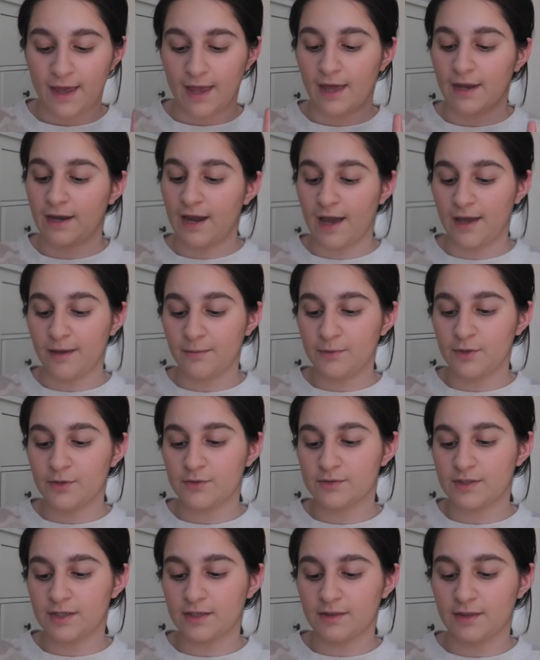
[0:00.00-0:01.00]
And I'm
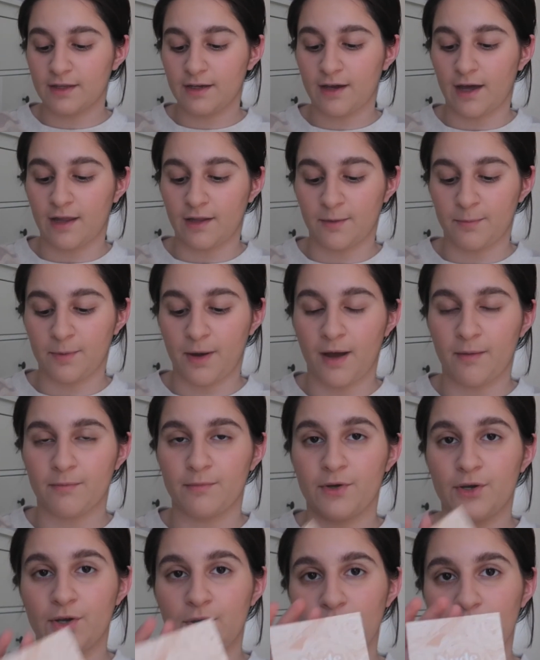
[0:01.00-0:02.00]
using the ColourPop
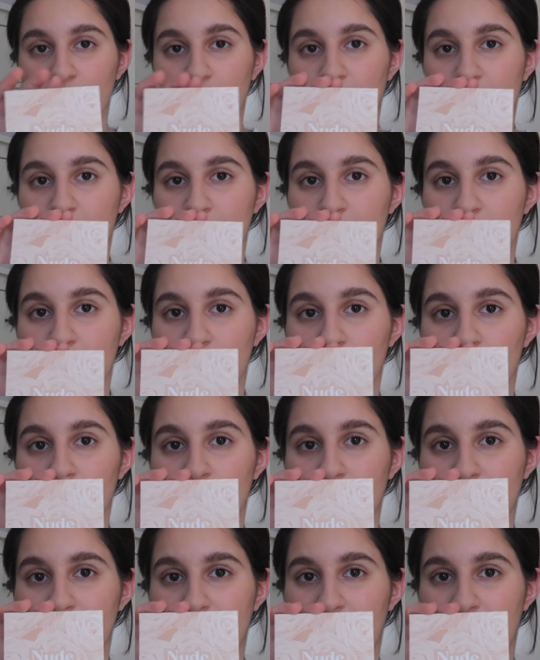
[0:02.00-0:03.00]
Nude
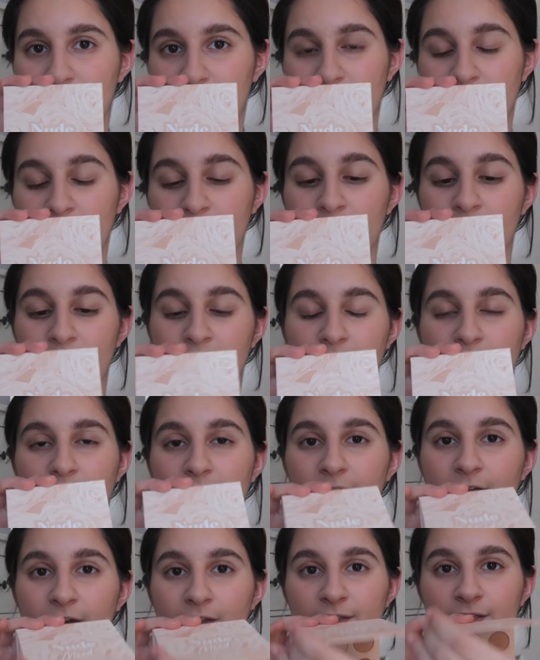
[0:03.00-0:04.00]
Mood palette.
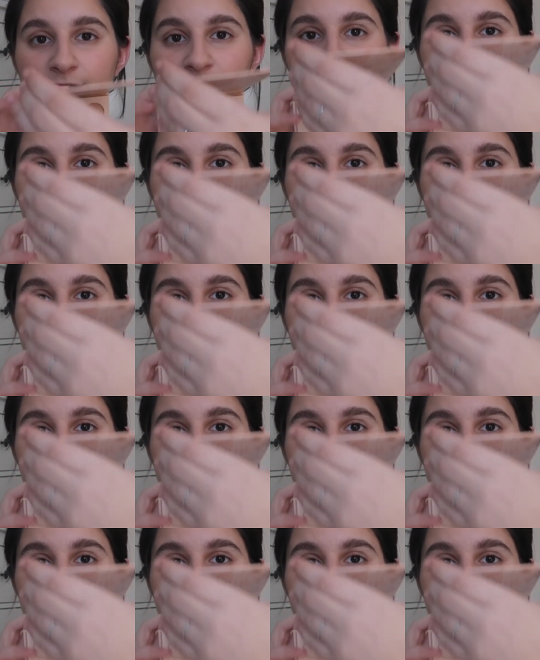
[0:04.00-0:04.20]
I got this